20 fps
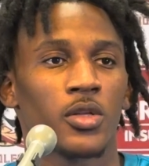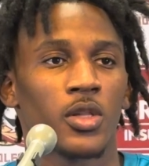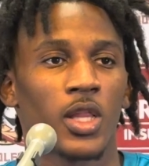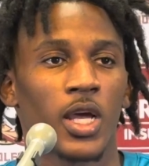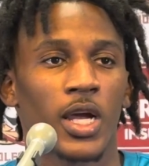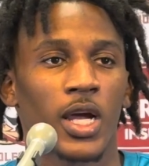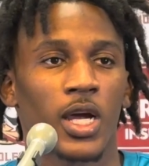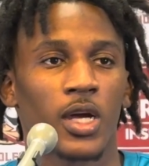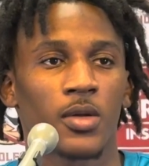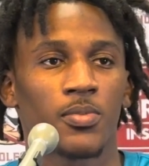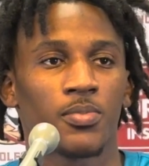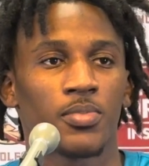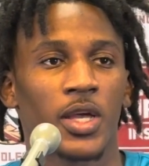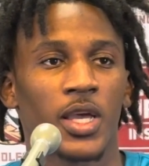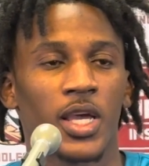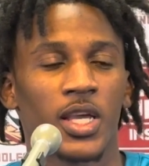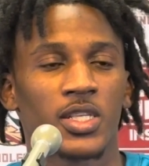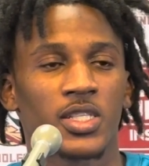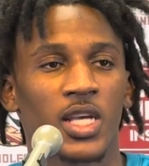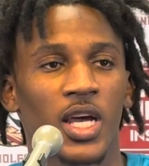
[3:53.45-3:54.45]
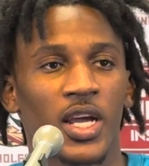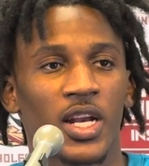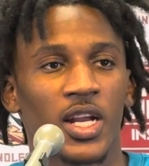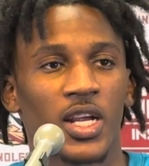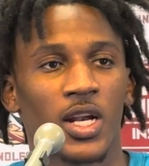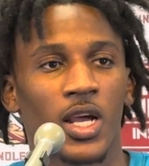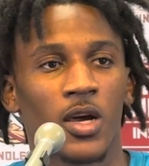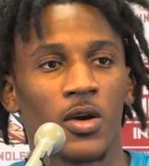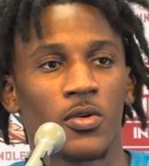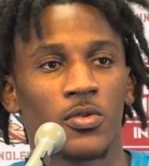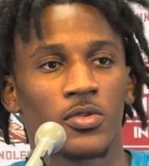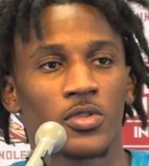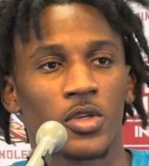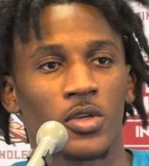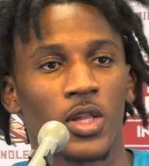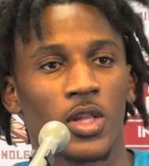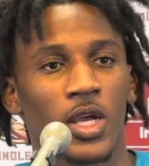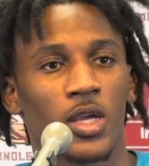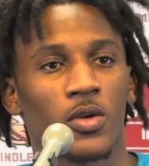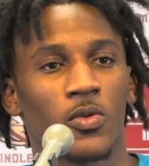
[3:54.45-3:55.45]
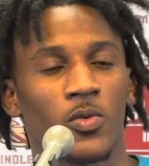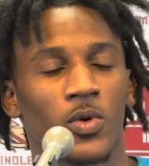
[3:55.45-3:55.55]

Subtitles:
Like I could play inside and out. So like